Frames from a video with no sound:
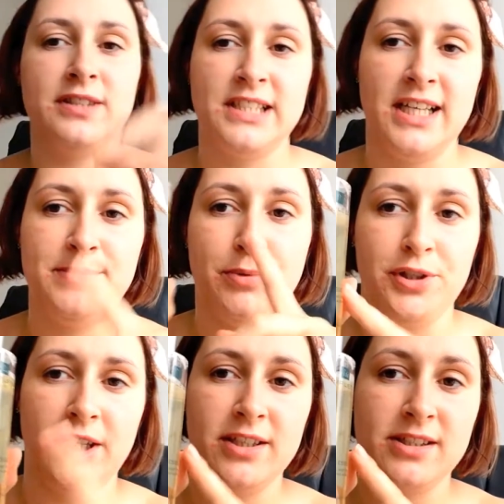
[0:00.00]
size
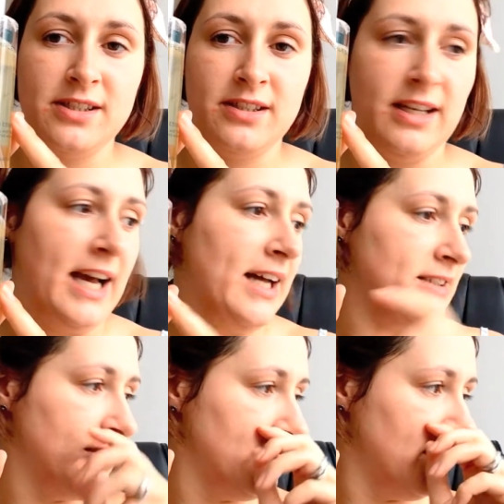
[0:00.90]
product,
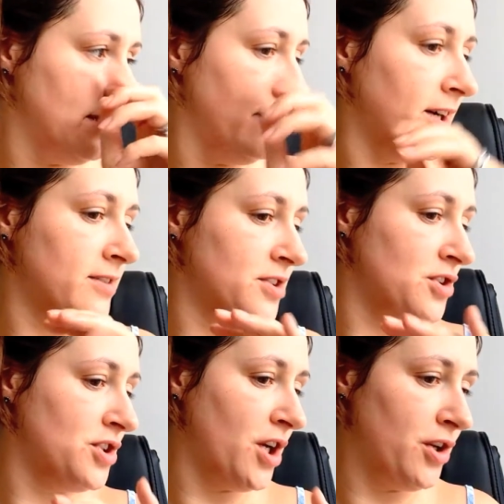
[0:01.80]
and if I was to
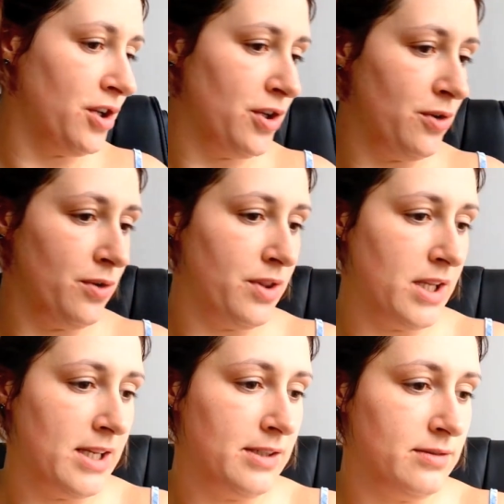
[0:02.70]
show you
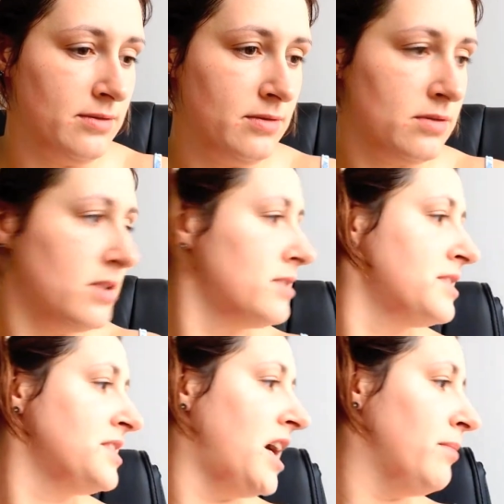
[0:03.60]
the
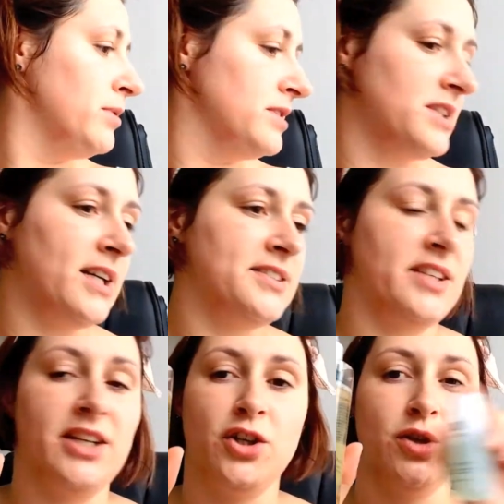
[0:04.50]
sample size that
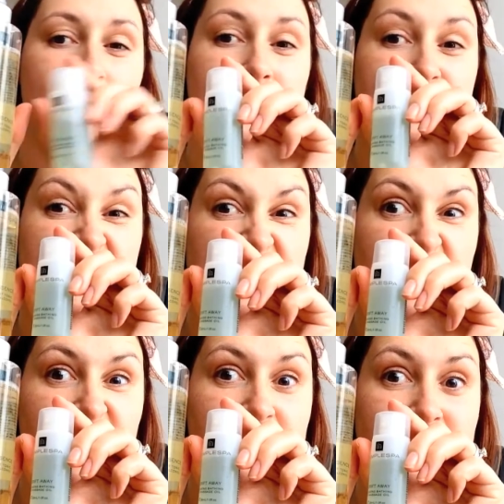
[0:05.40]
I got was this
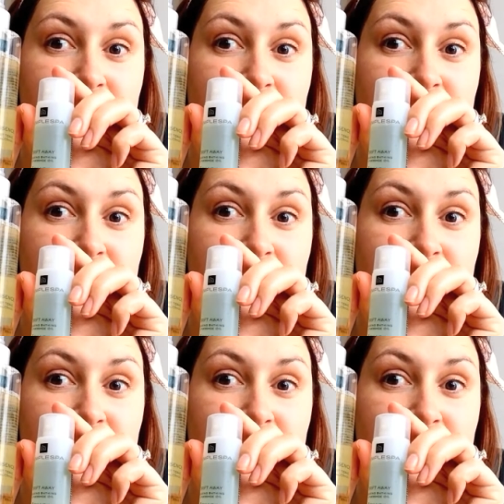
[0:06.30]
size.